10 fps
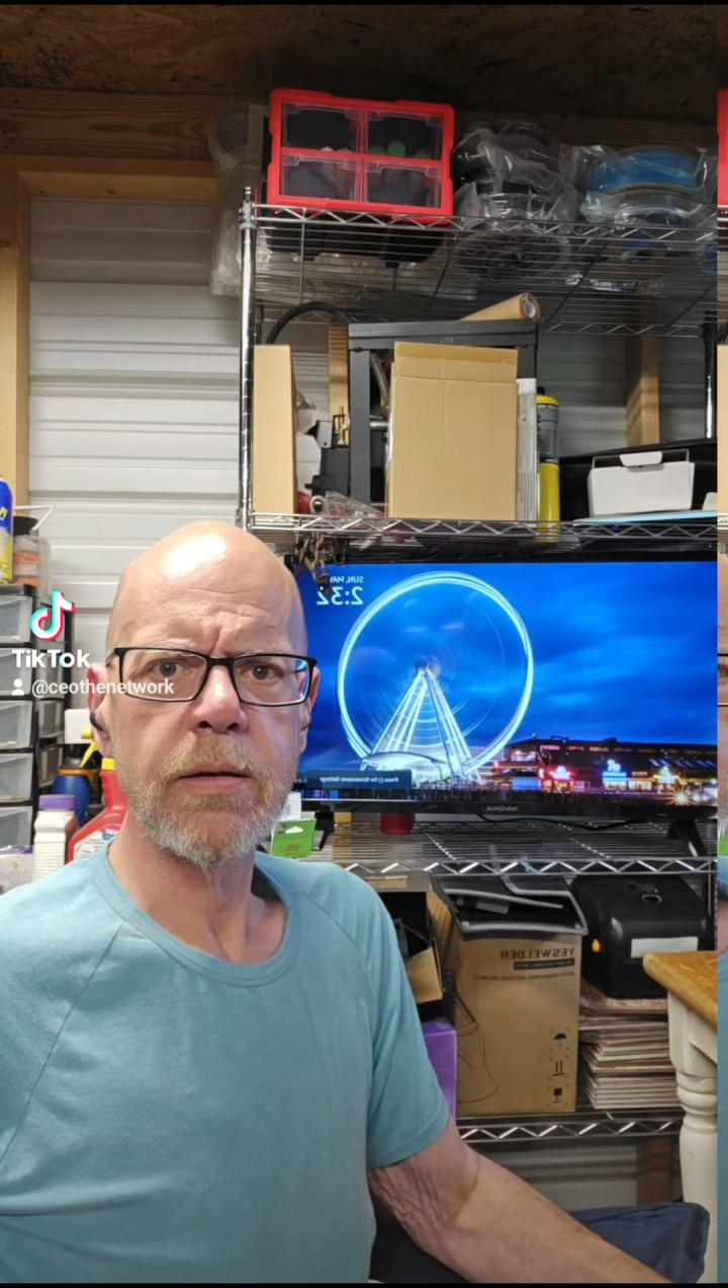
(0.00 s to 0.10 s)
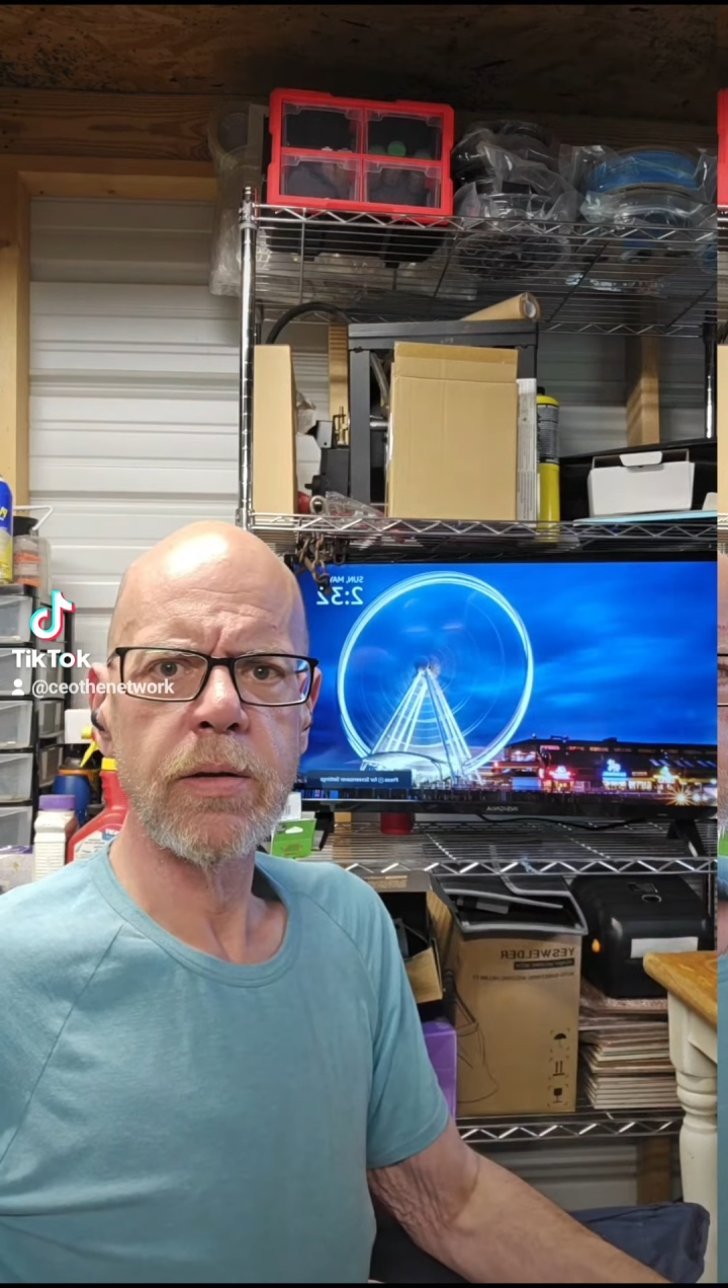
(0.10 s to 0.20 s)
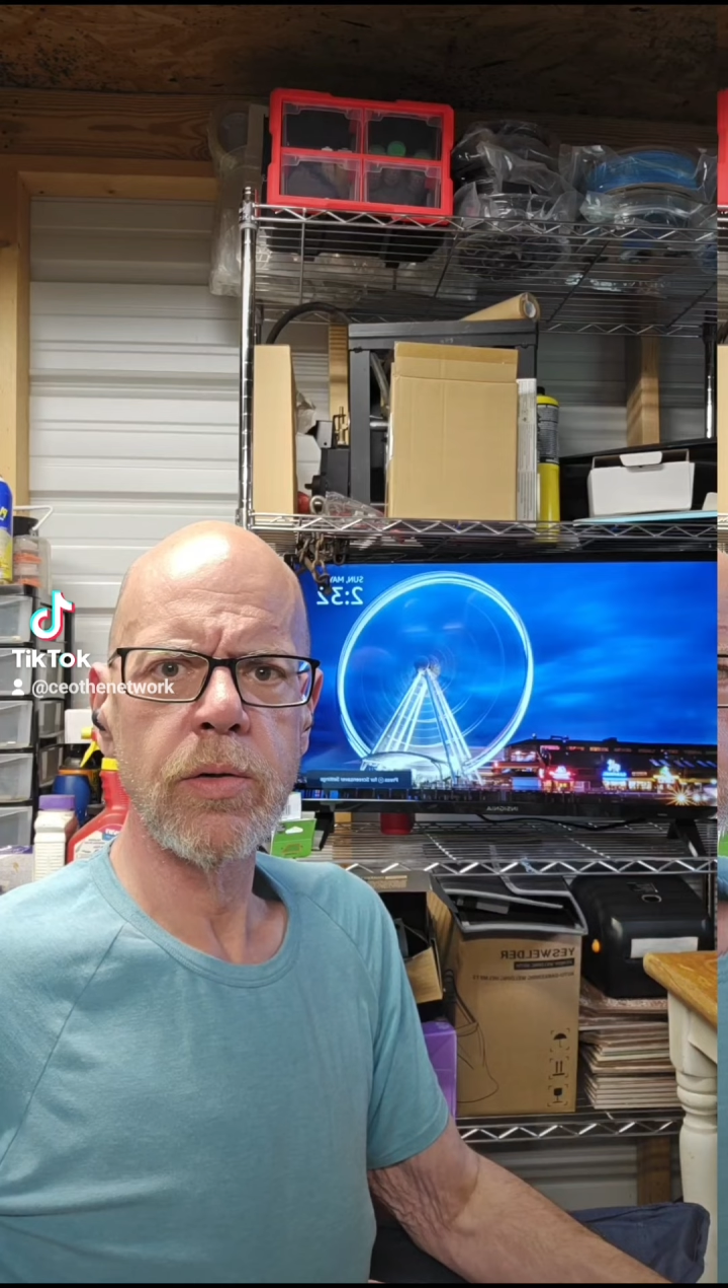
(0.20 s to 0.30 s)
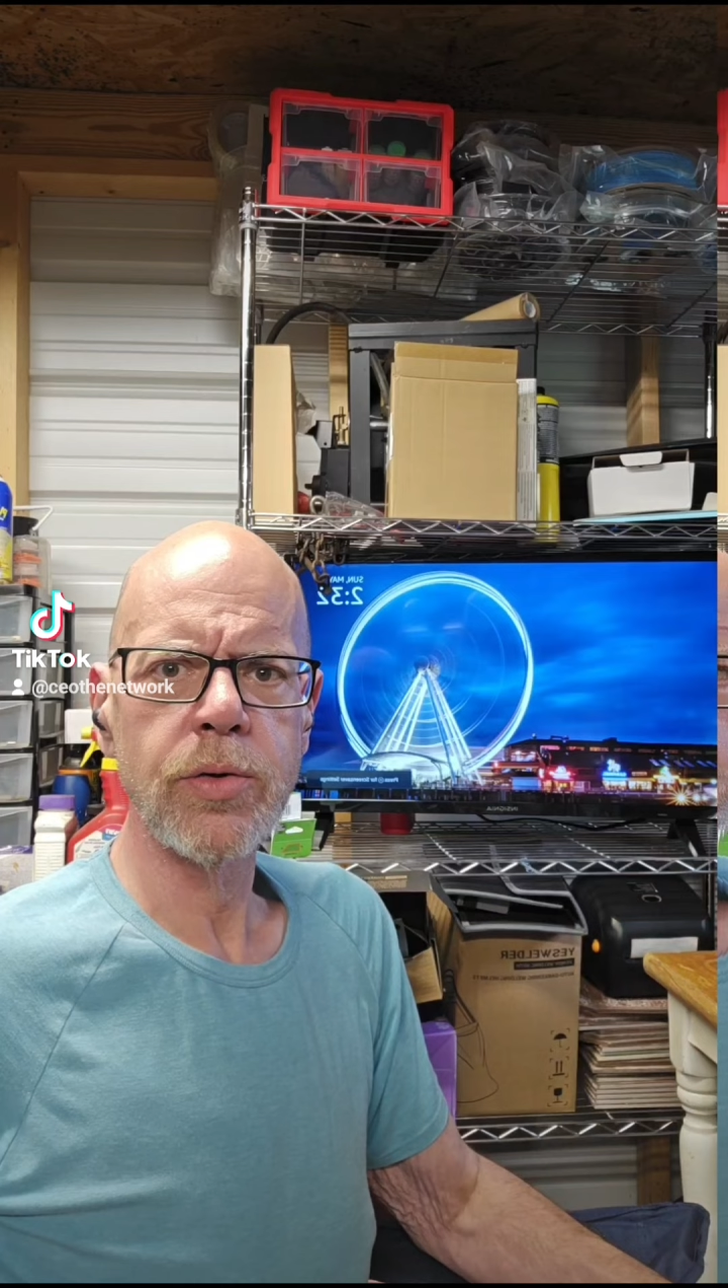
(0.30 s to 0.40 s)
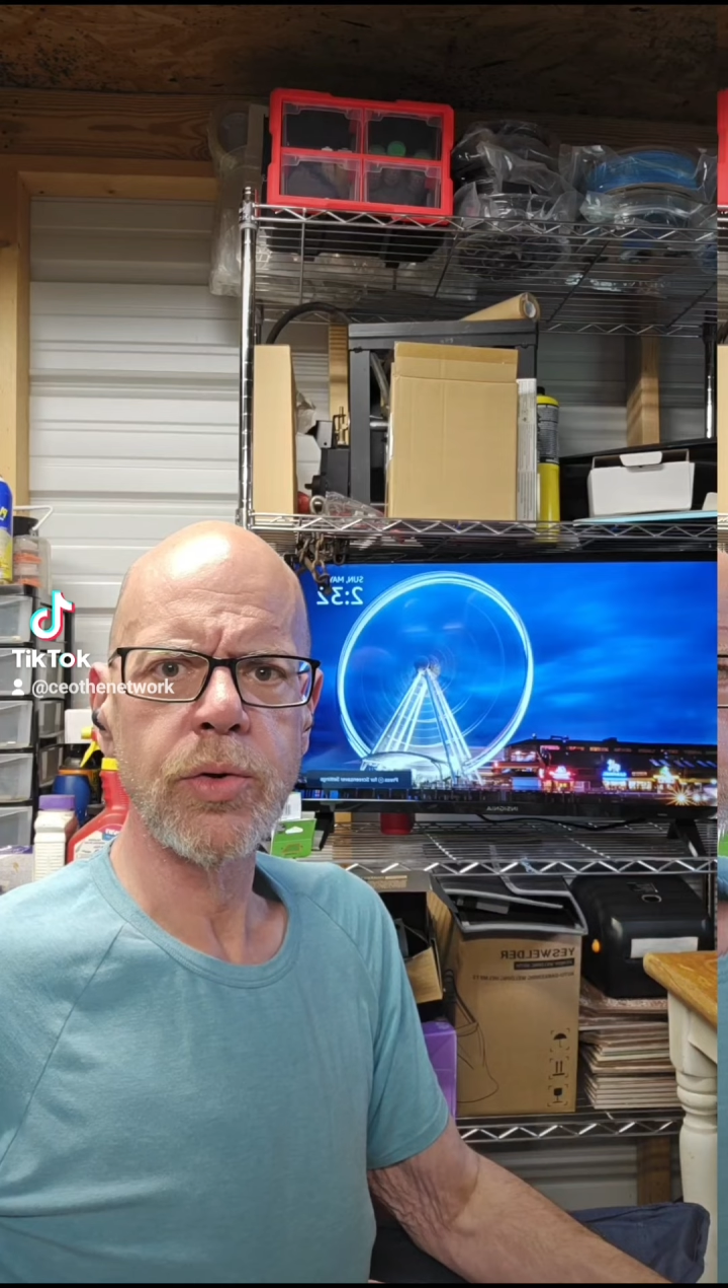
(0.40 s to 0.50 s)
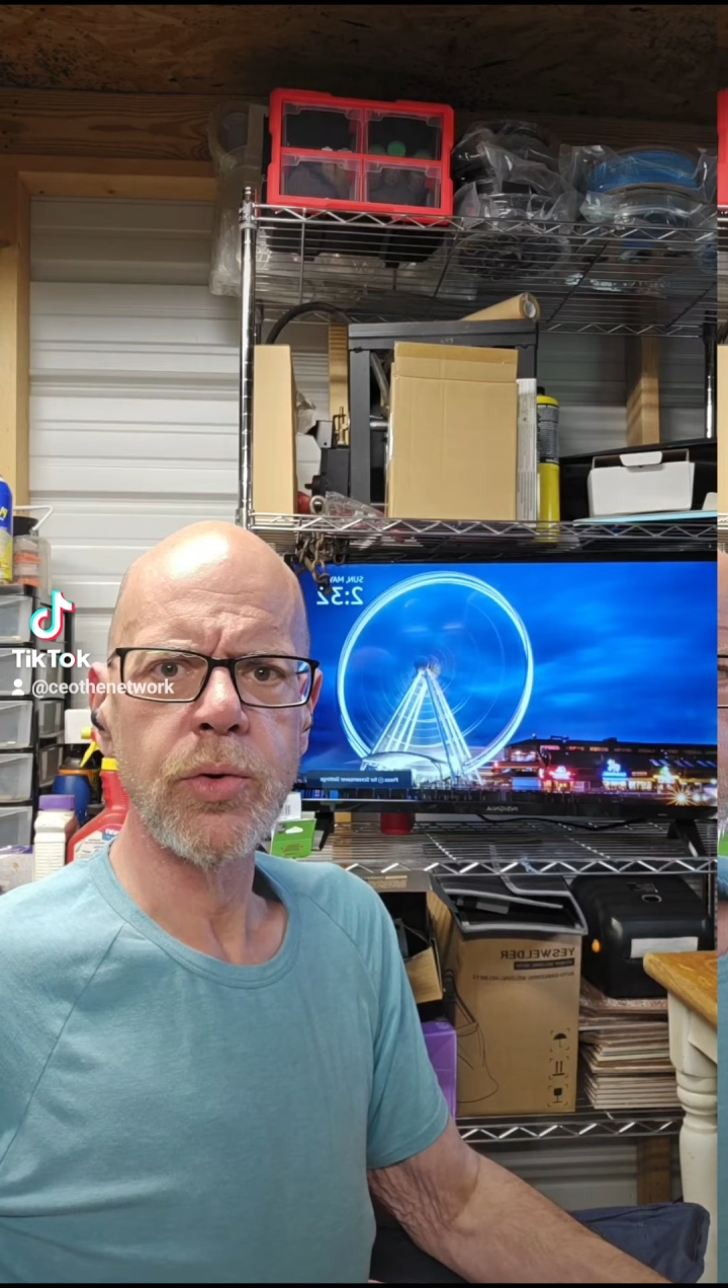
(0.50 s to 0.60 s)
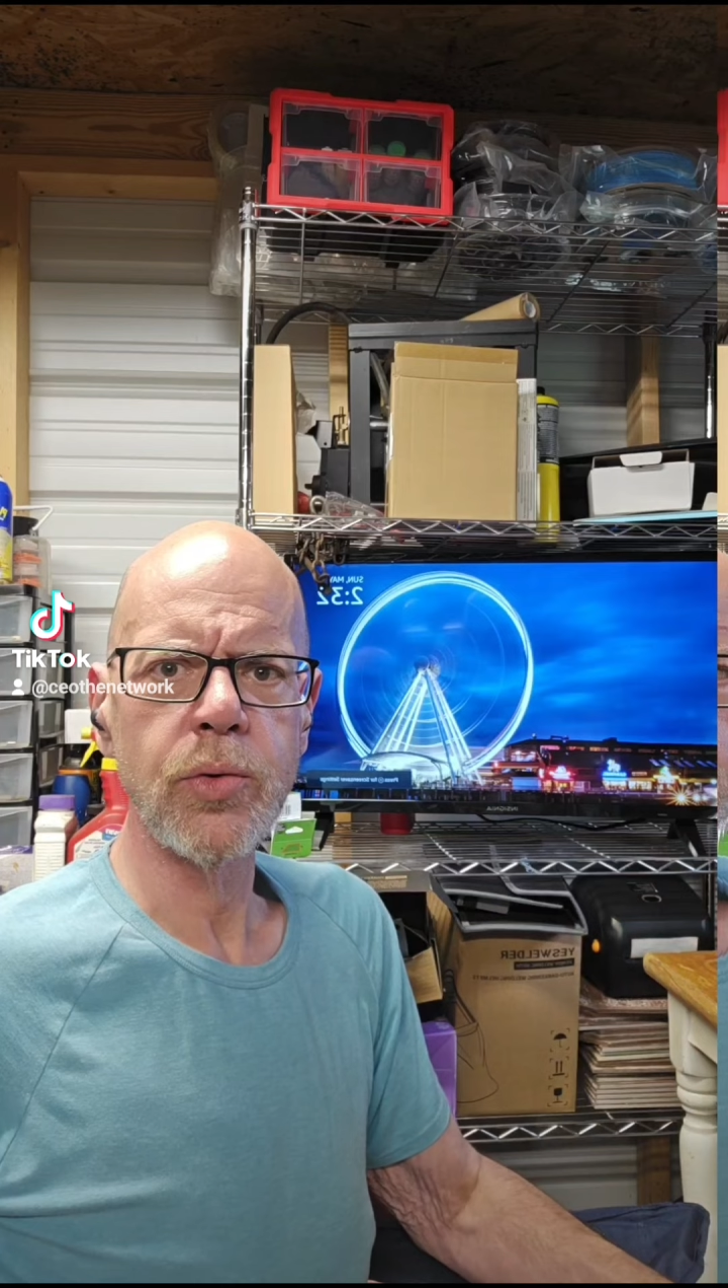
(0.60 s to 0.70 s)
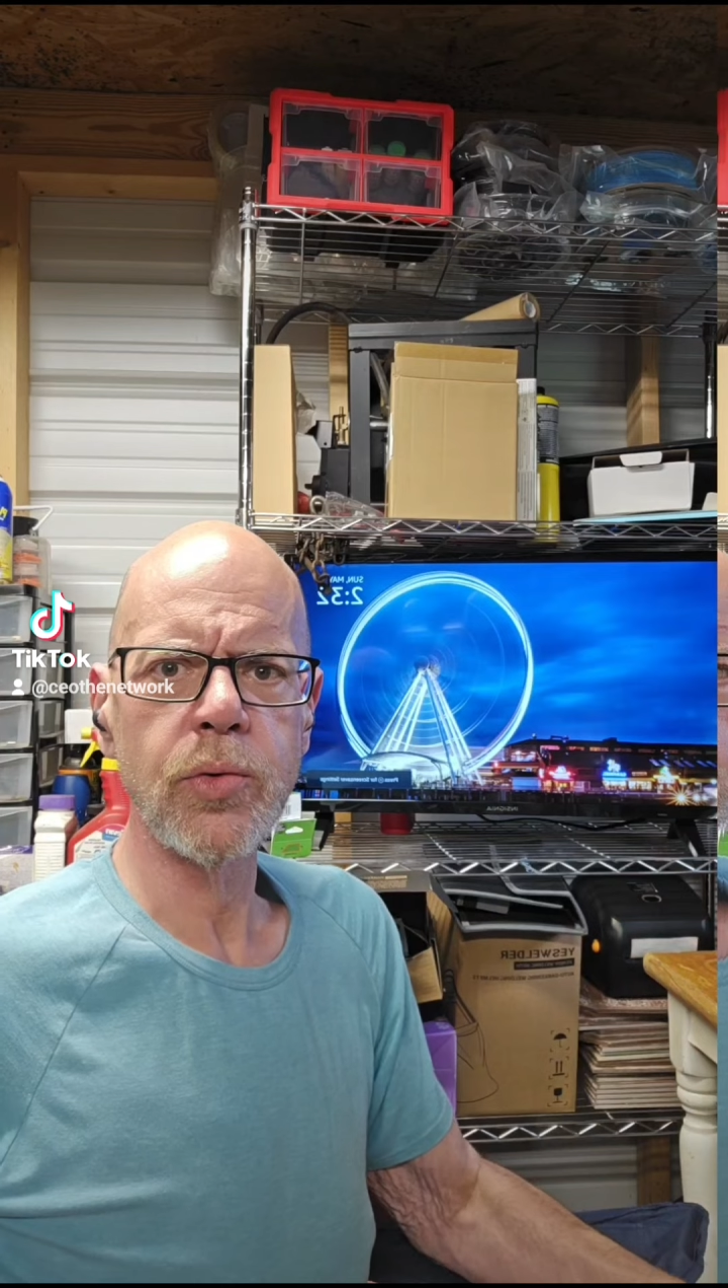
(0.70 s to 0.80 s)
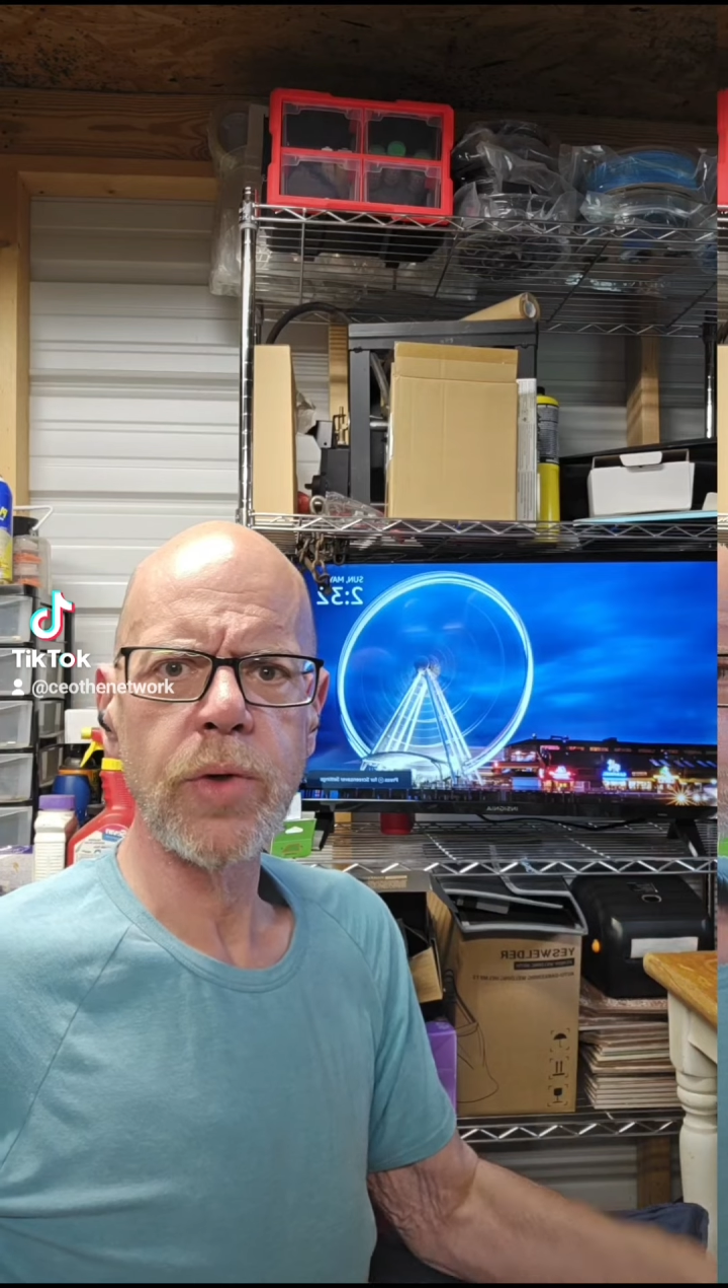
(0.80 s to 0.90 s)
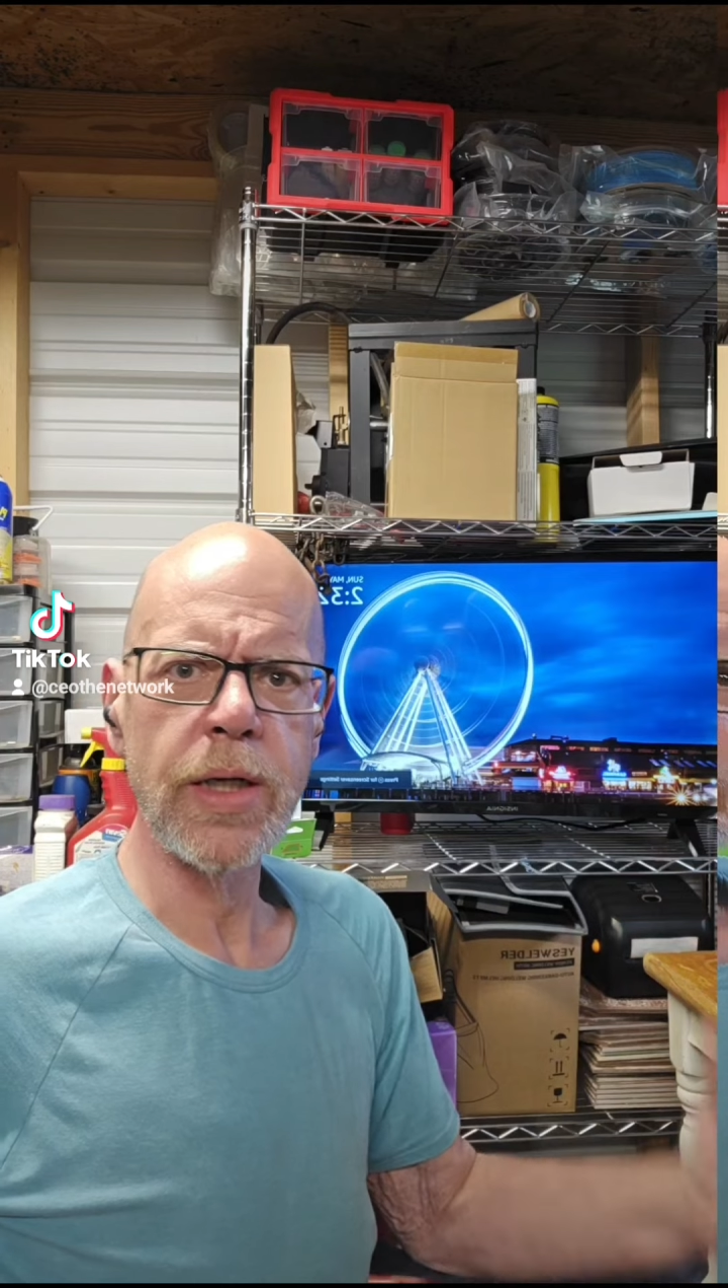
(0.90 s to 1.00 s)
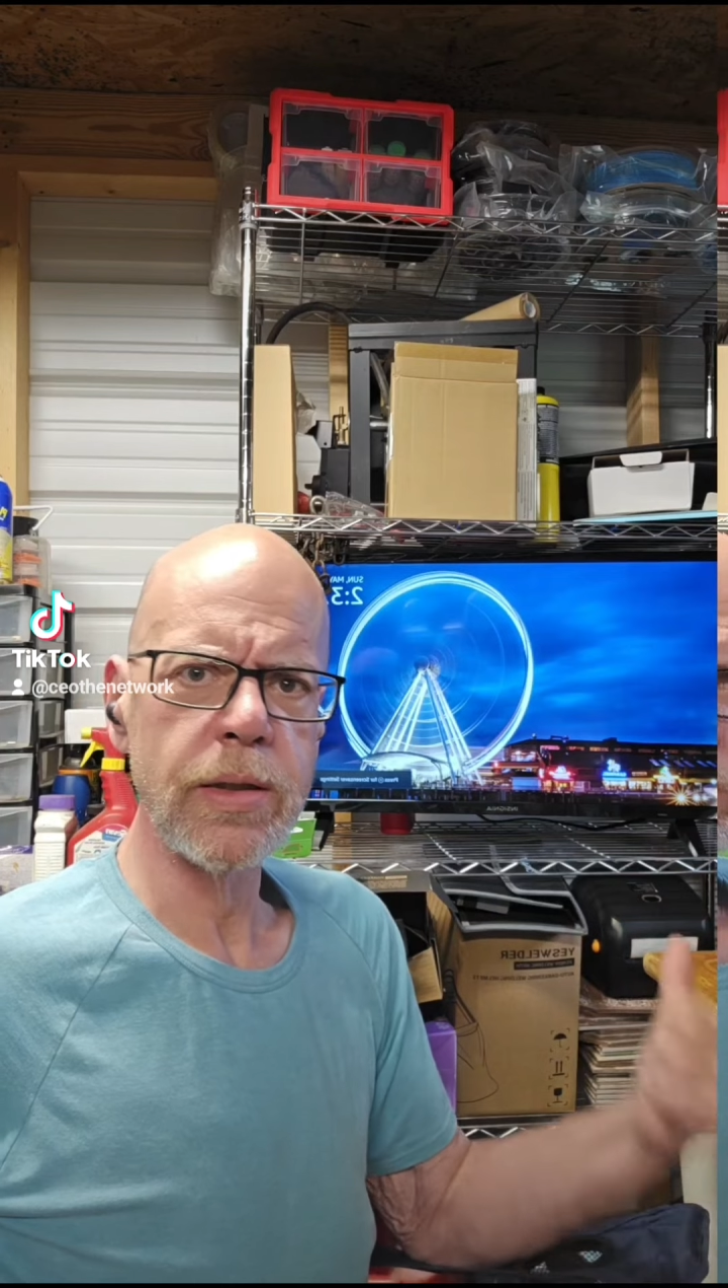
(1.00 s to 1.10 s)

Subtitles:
little tool.